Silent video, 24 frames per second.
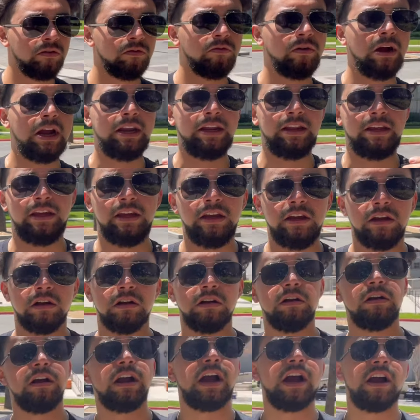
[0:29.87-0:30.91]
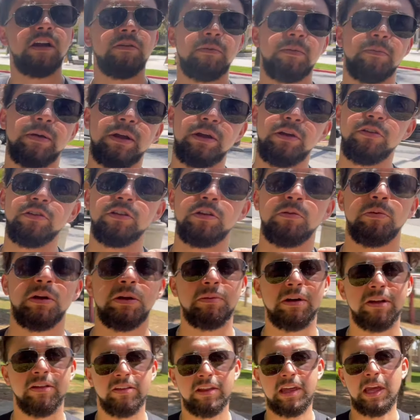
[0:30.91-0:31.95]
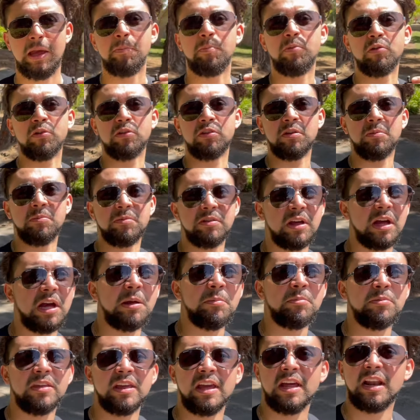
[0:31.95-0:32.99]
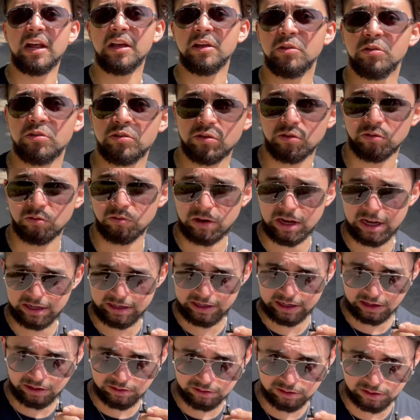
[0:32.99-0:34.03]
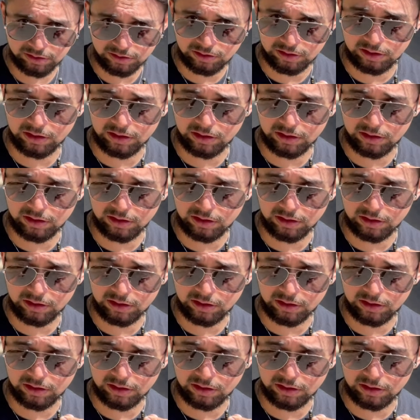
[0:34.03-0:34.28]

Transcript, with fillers: right here, I remember I used to bring my skateboard sometimes, and I used to ride down this